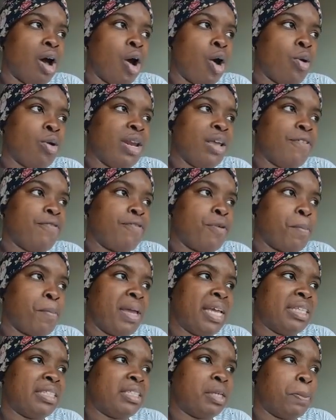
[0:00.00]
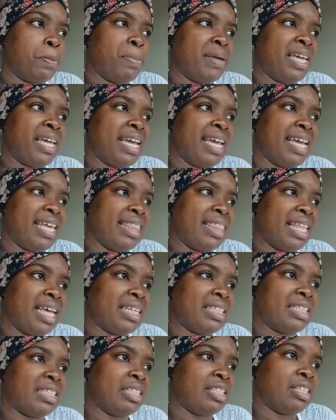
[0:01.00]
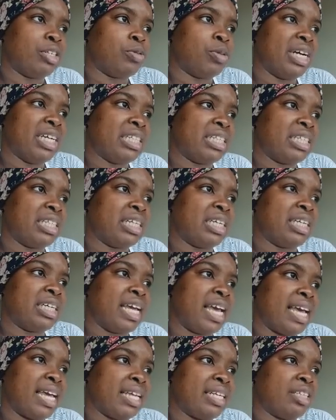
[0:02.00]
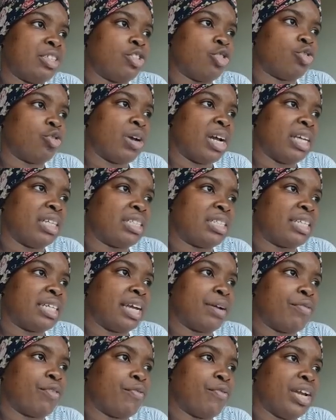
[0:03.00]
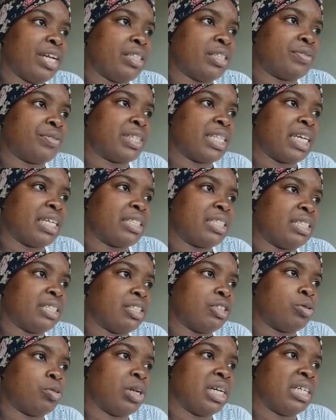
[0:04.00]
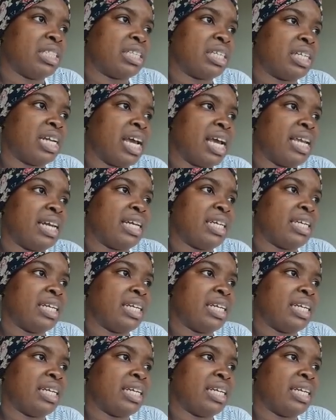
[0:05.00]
Only for me to be in that situation again, trying to get revenge for that situation, and